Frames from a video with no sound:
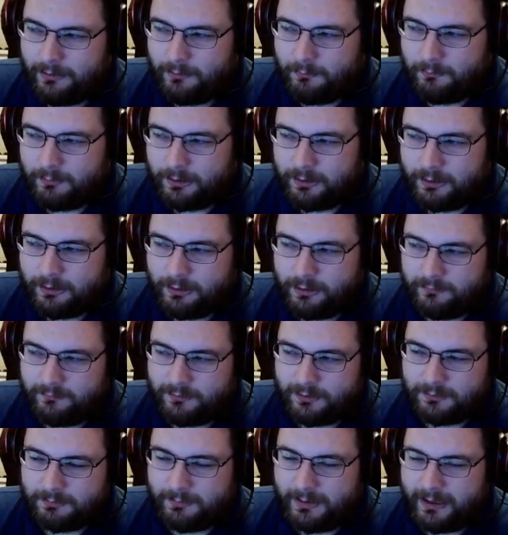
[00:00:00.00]
when you could have
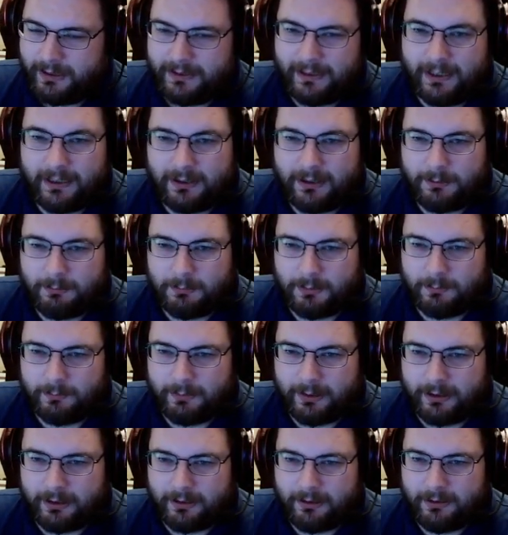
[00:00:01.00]
just made that number
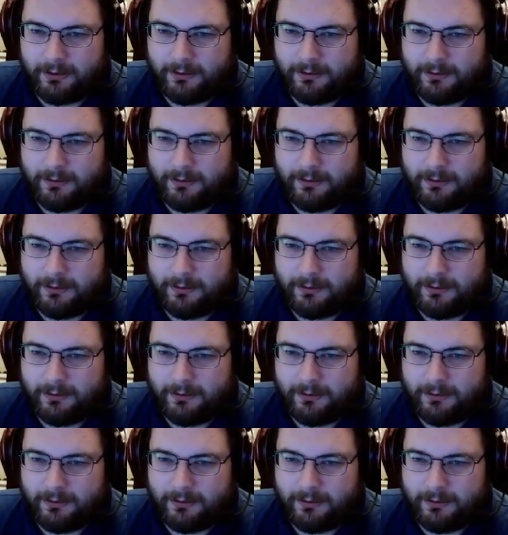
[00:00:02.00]
bigger